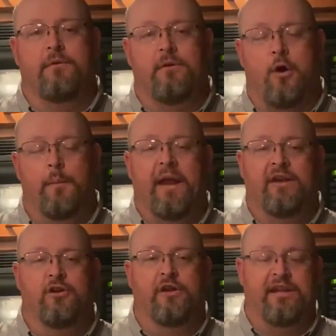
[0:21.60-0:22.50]

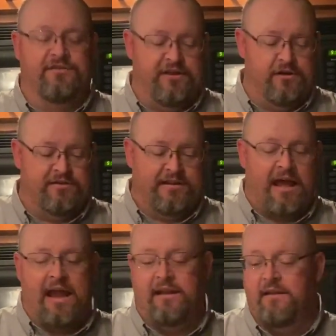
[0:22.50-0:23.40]
homemade cookies here
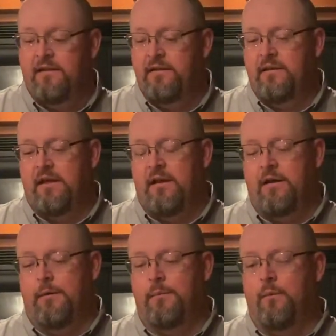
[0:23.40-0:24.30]
tonight
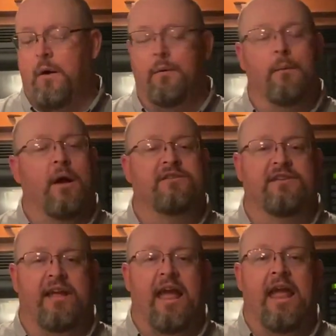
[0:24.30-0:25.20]
while we watch
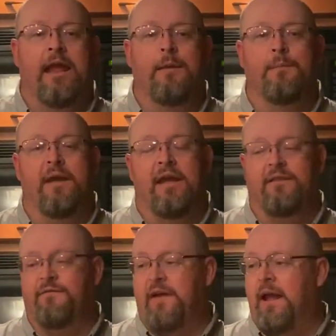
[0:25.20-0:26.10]
the game
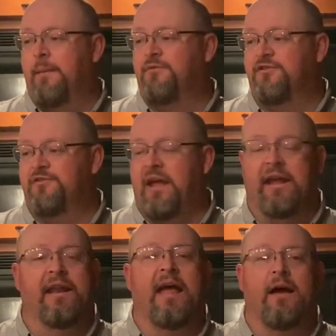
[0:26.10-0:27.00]
and the fam's just
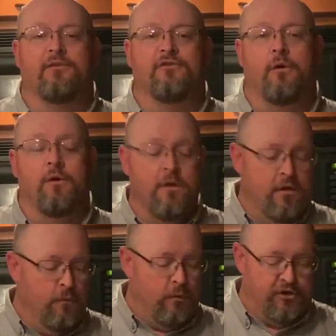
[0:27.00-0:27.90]
hanging out. So
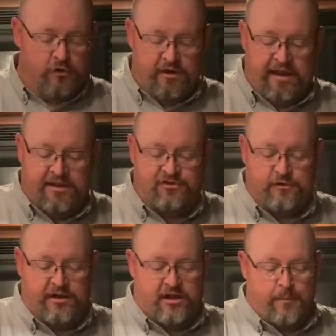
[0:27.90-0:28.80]
what you're going to need is
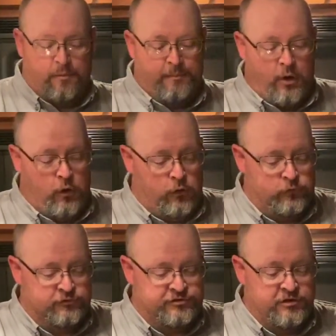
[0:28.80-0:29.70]
you're going to need a couple of
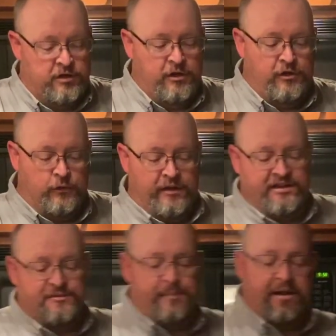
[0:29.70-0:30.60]
bowls. You're going to
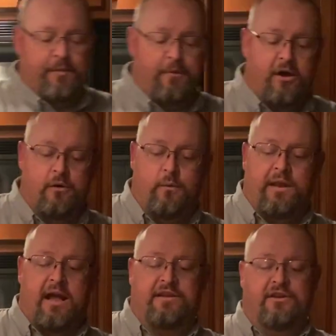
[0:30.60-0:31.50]
need some peanut butter.
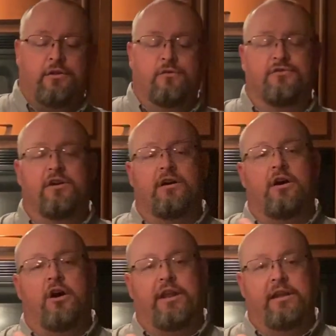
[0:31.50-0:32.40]
We like to use the
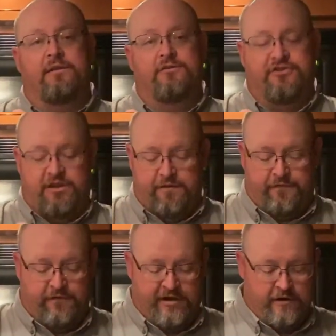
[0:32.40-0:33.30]
Honey Jif
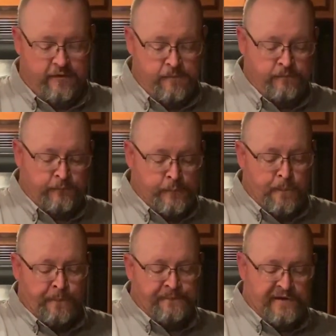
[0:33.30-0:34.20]
here.
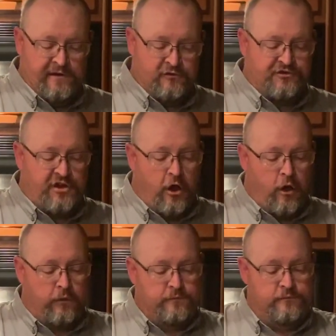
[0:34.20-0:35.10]
Need a little salt,